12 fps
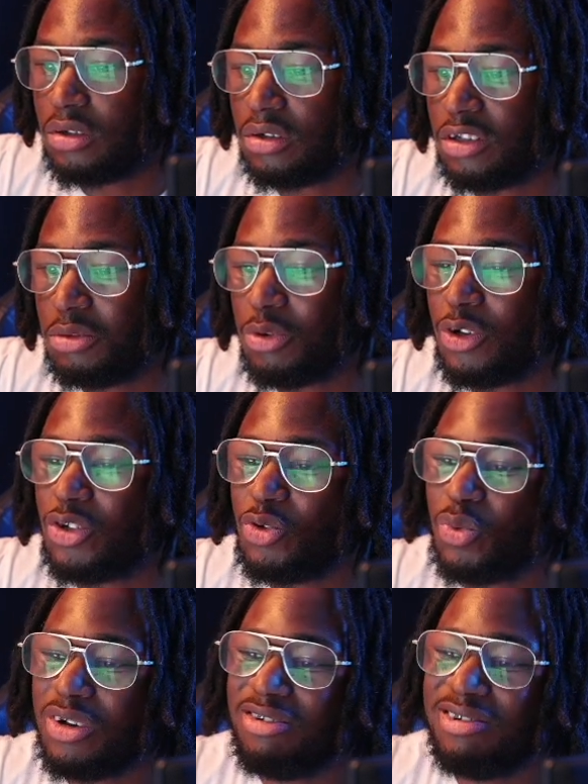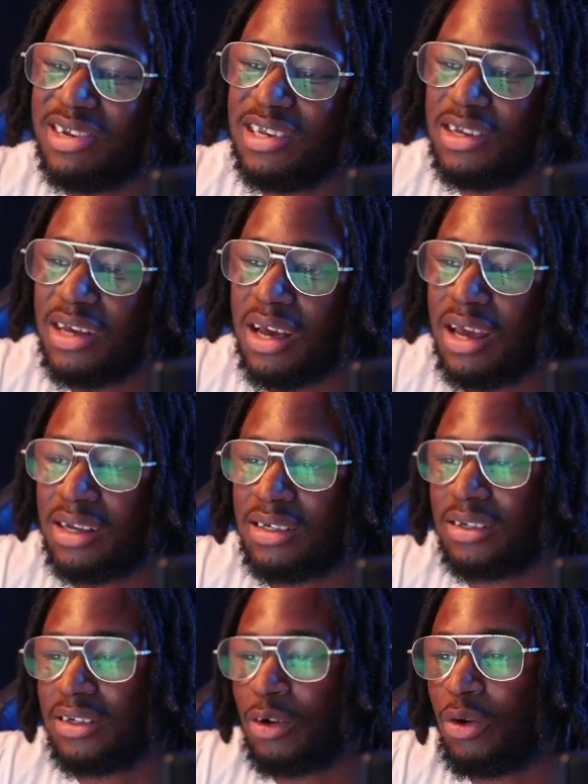To be honest, you wouldn't really get an
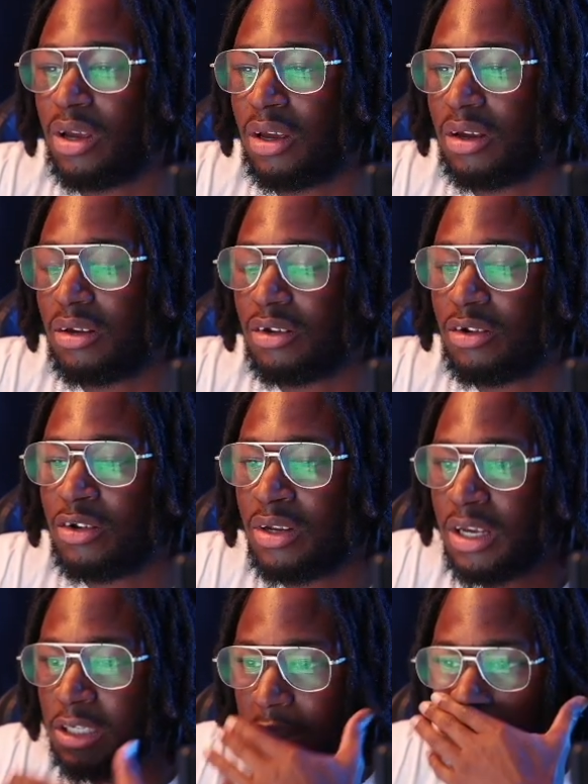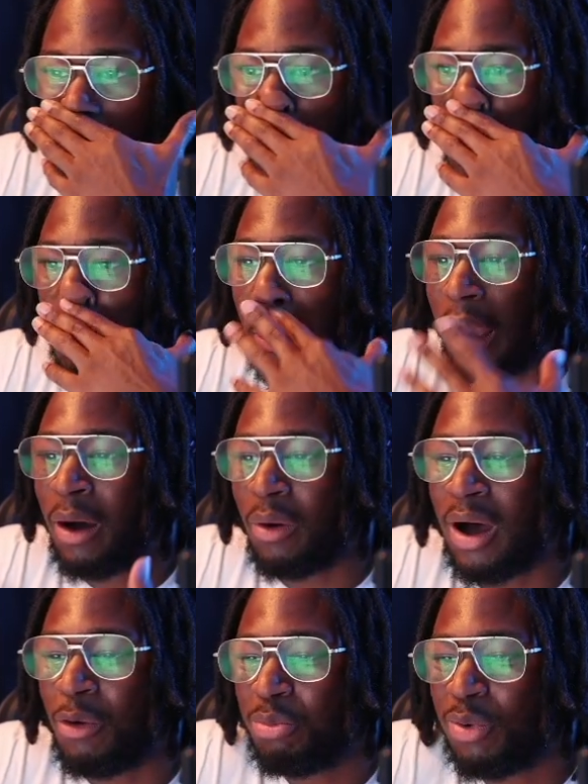SSL here. You could get something else, but
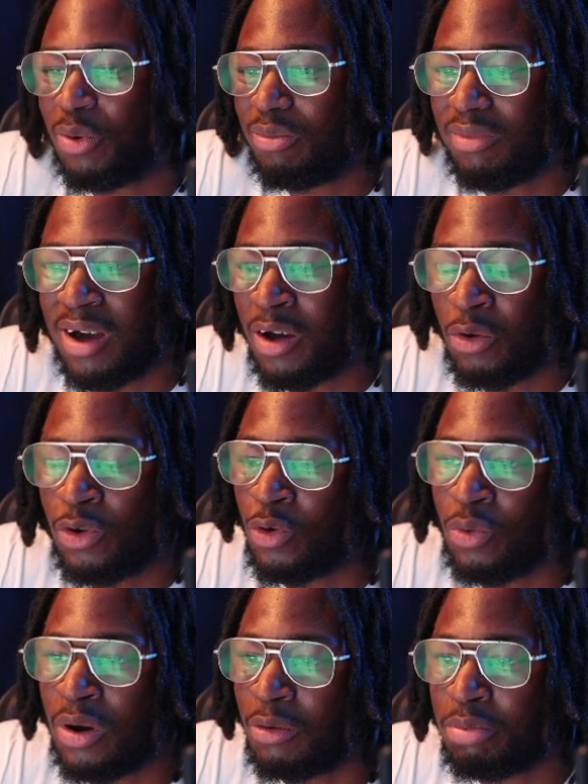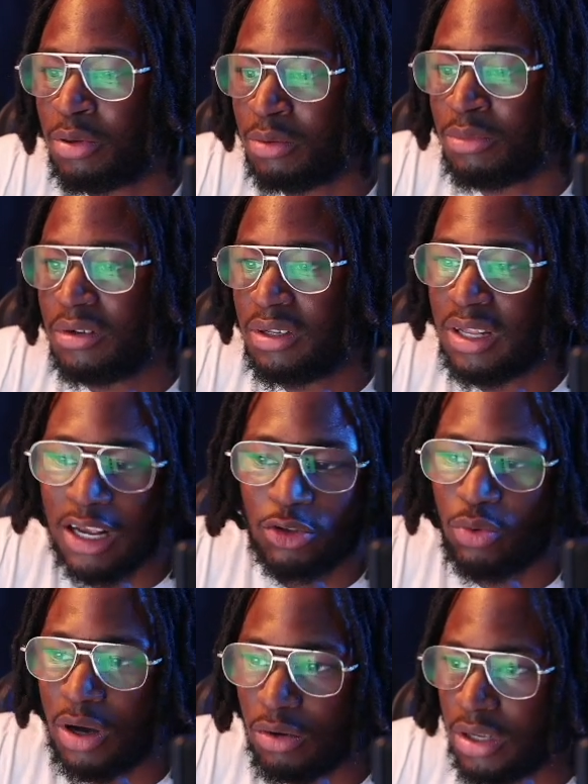I'll put, I don't know what I'll put, man. That's
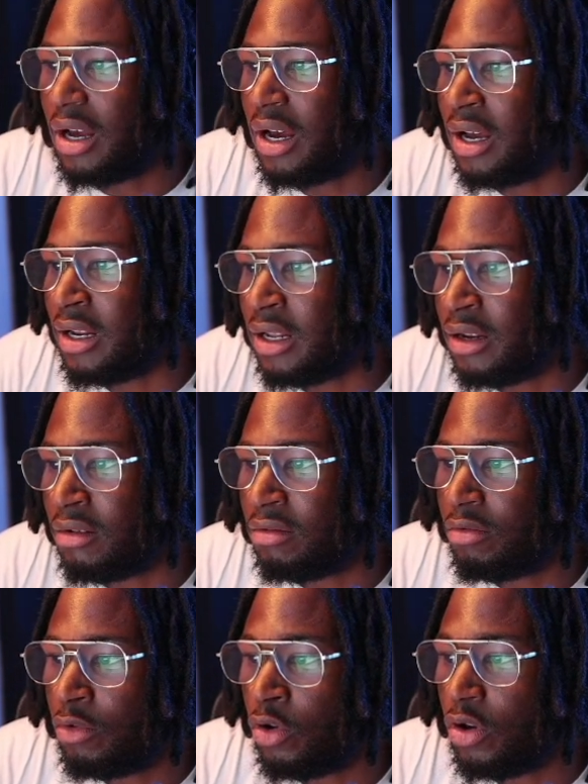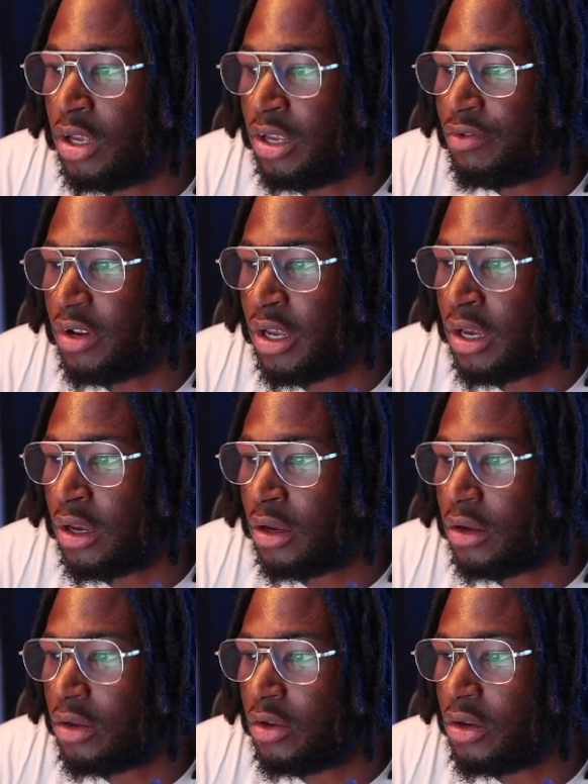what I'd get. And then look, even here,
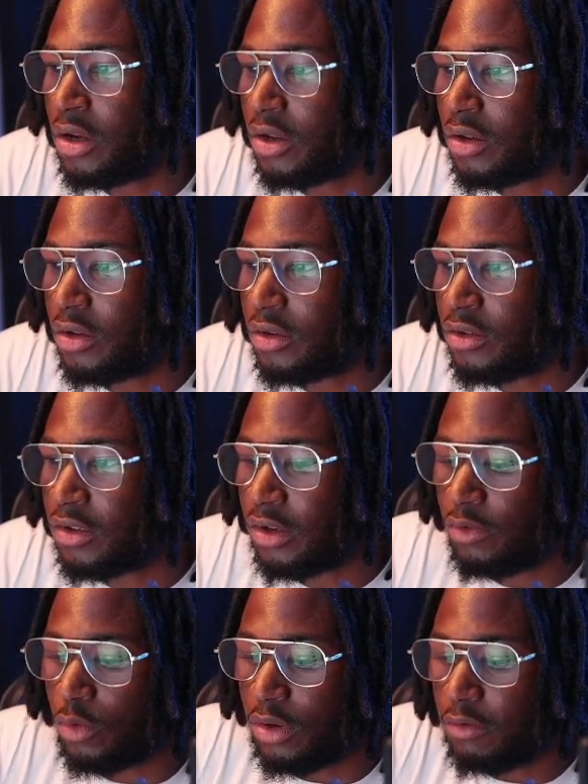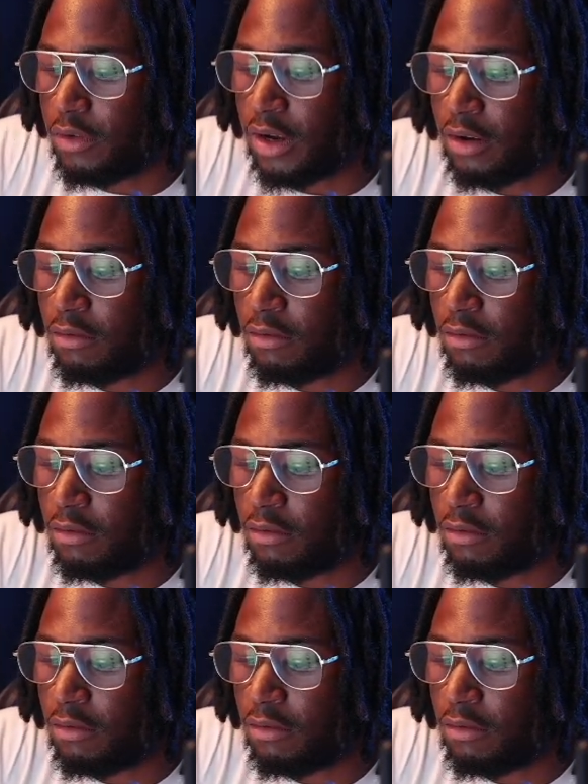you get Save 25.